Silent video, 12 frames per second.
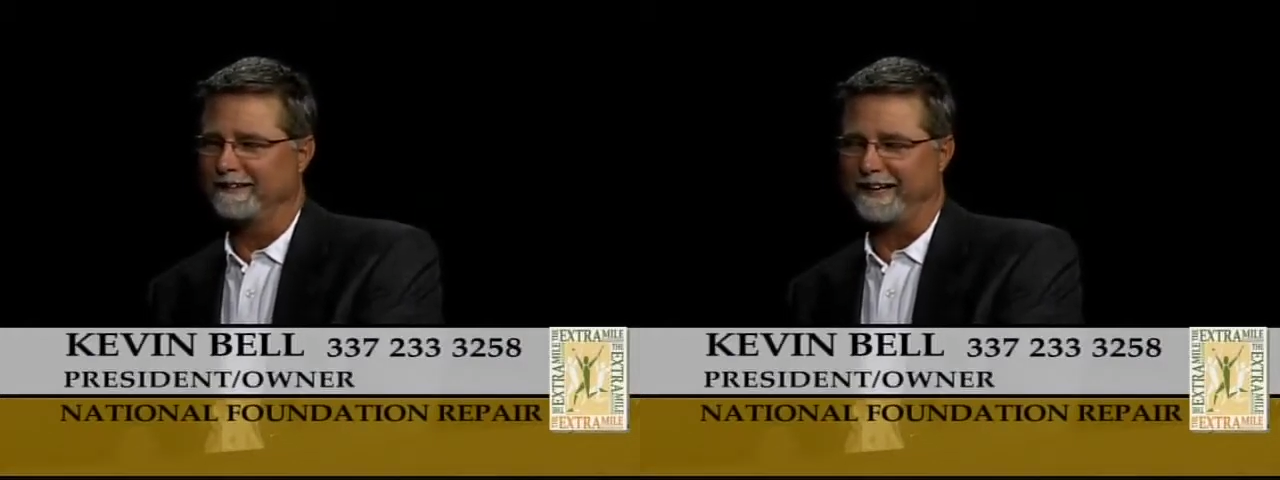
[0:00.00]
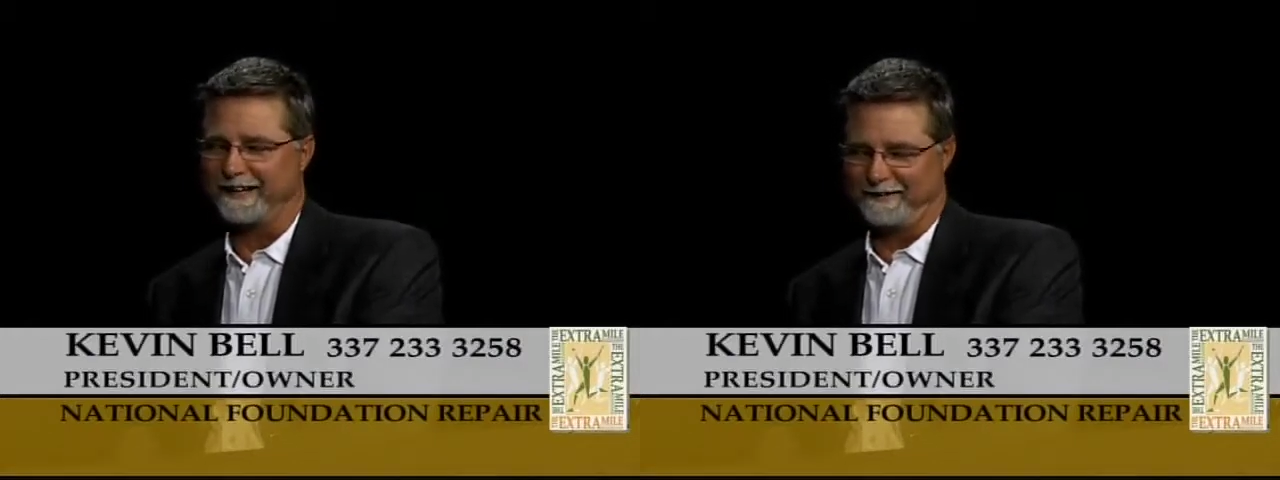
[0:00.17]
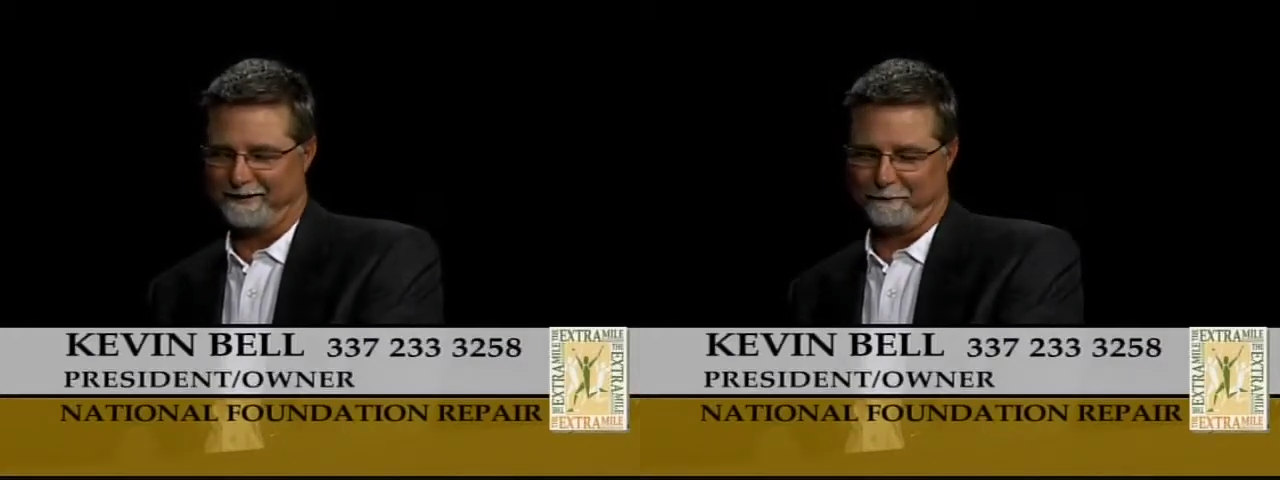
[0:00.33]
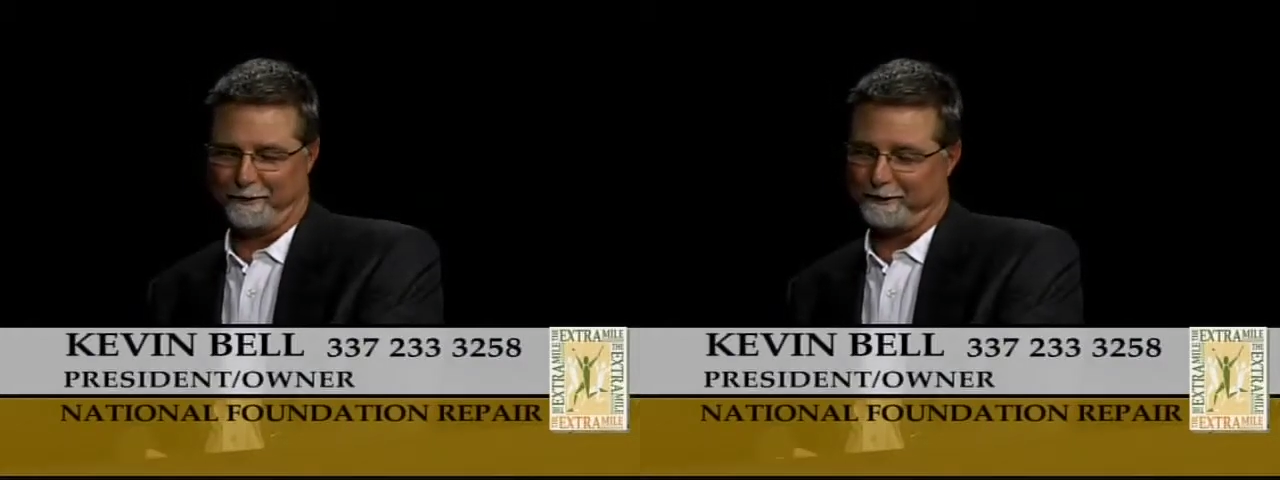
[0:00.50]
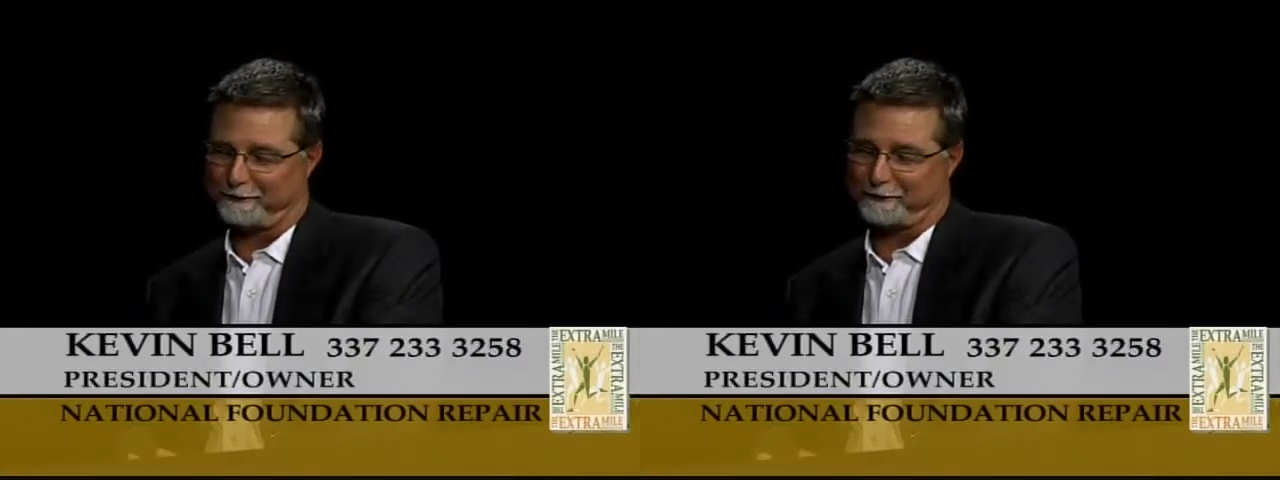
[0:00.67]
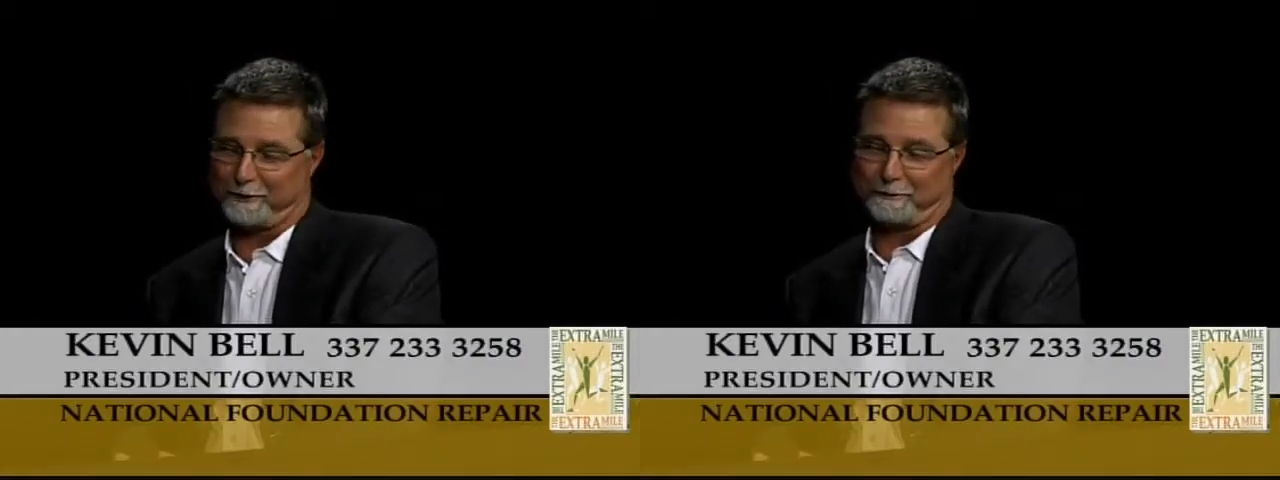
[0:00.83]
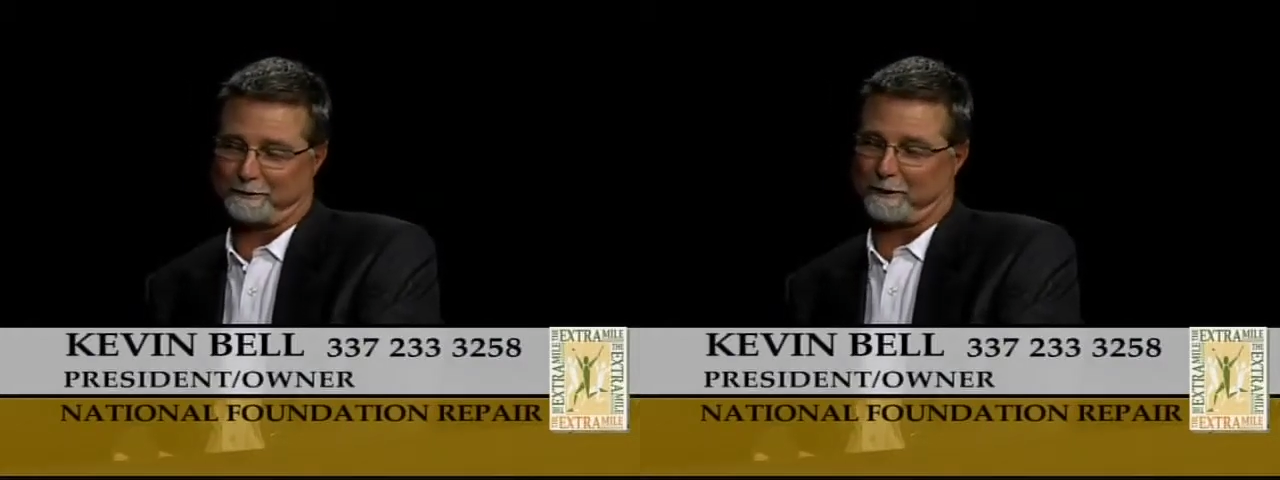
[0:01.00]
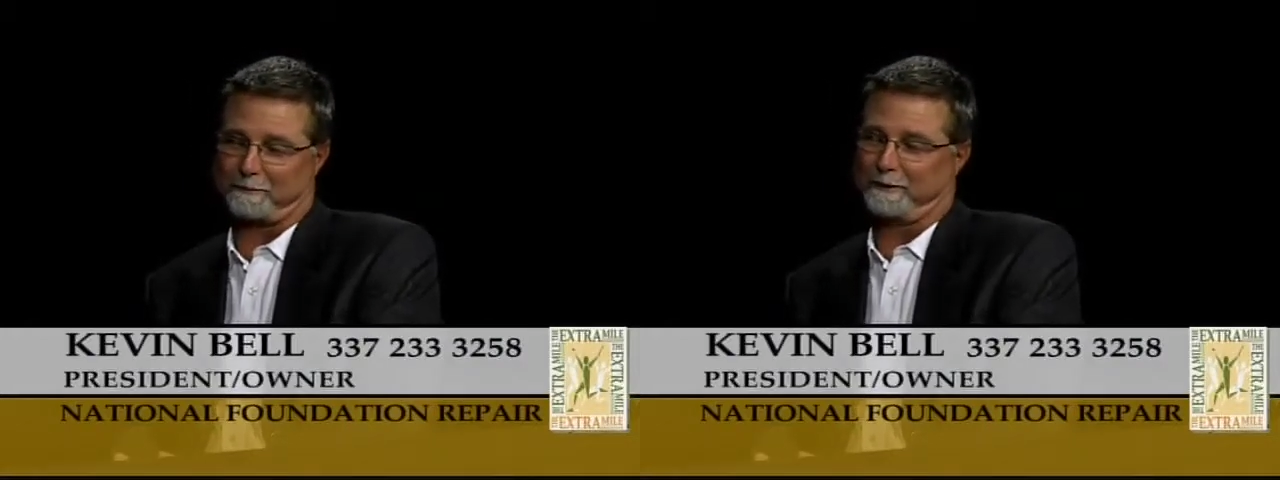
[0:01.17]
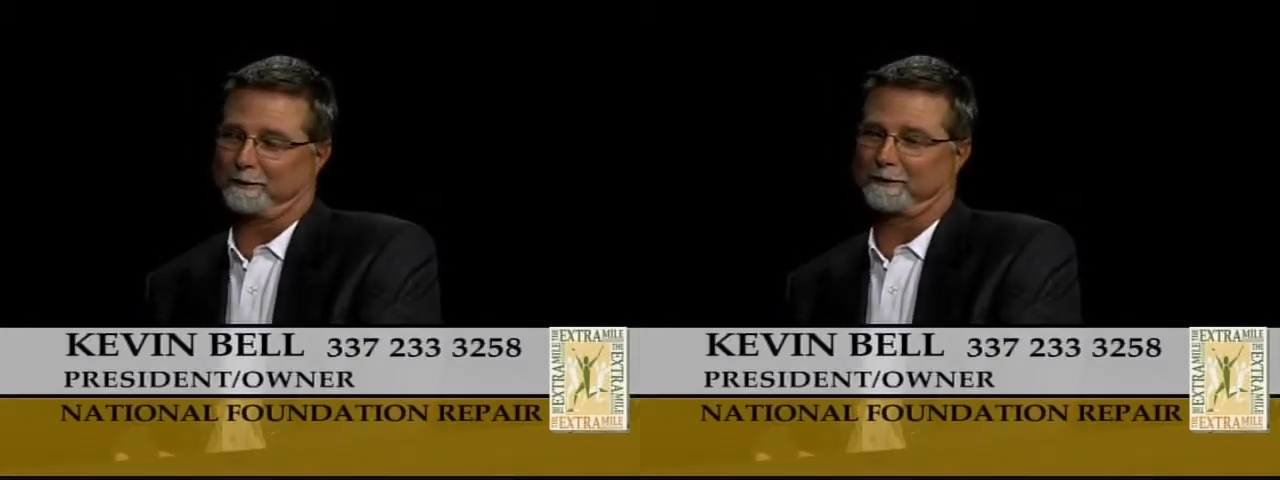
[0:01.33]
and then we assume that our
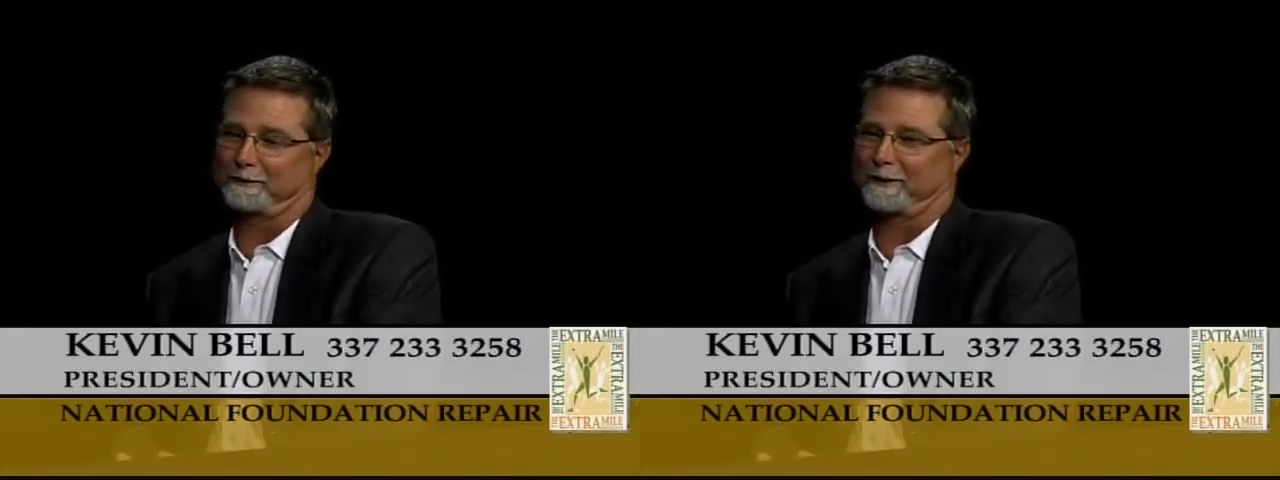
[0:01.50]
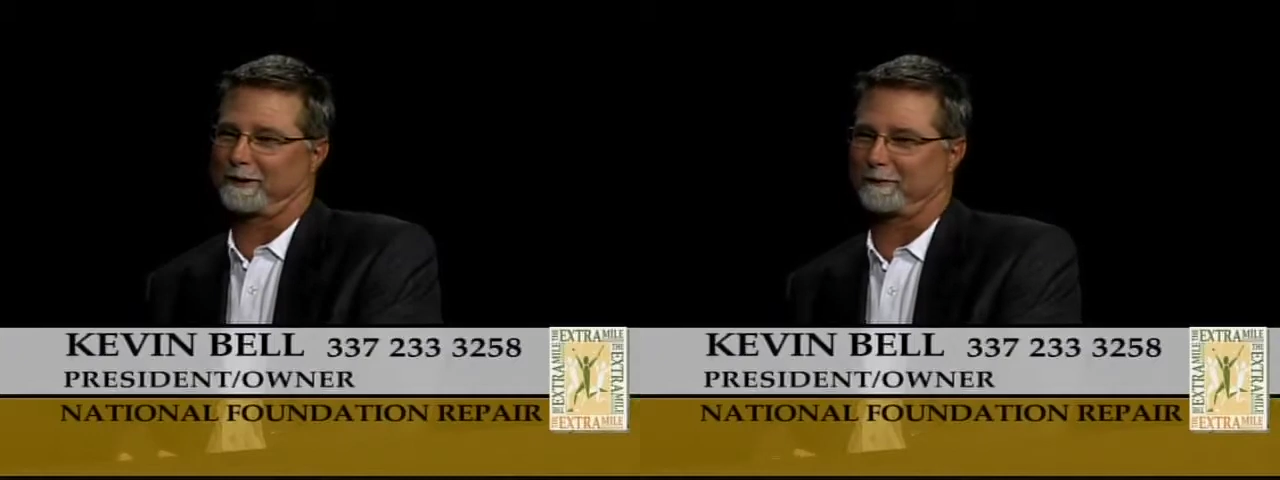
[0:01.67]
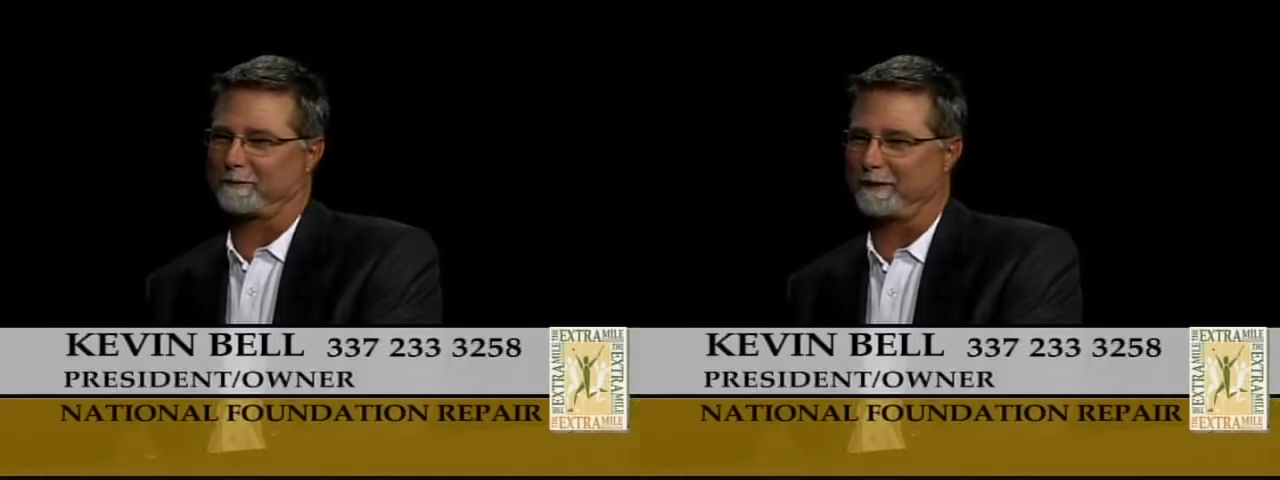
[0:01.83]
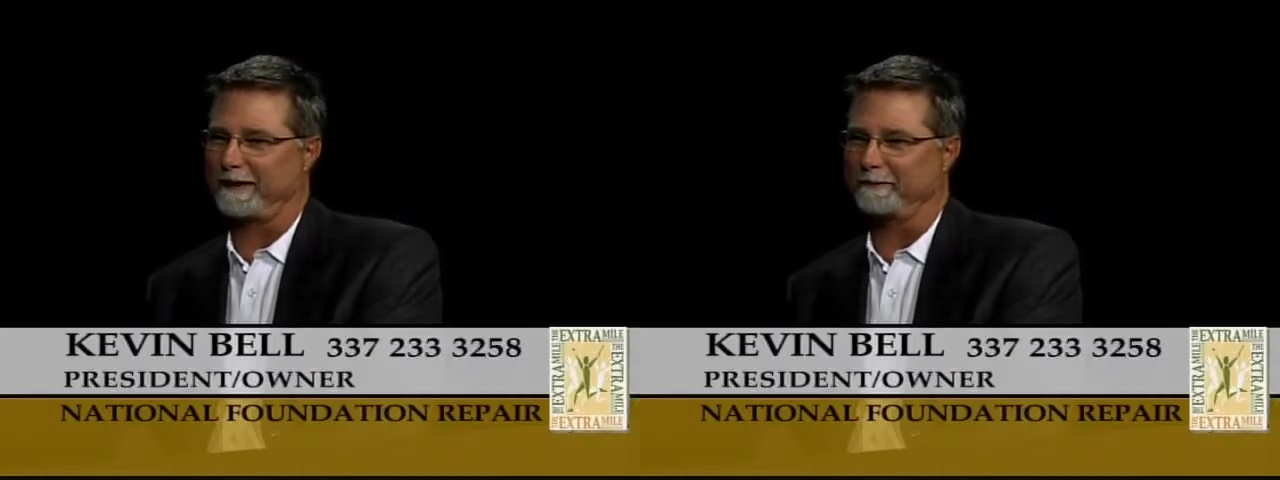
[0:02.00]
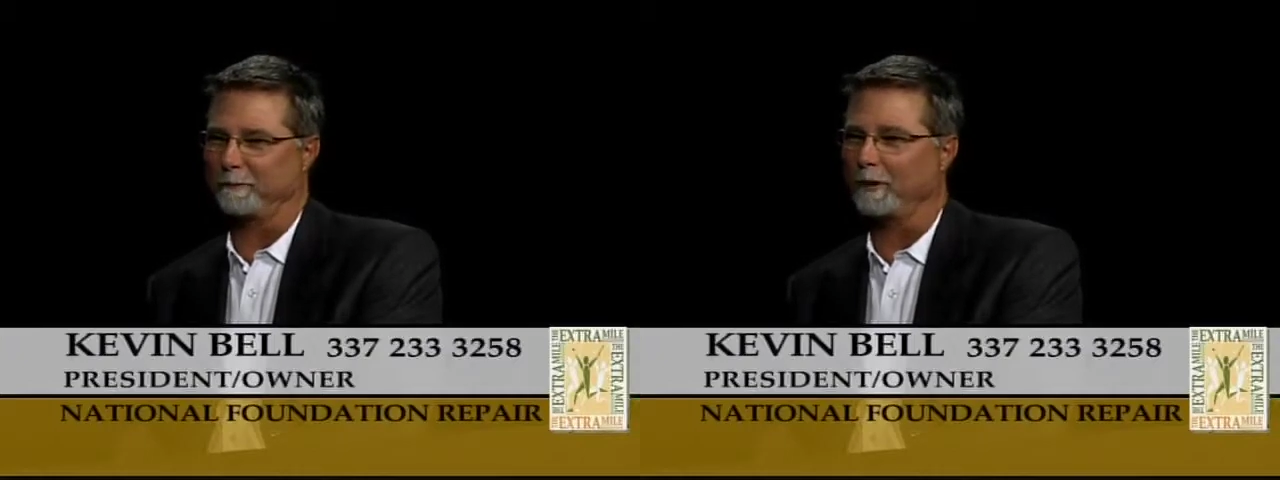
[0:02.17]
building is going to remain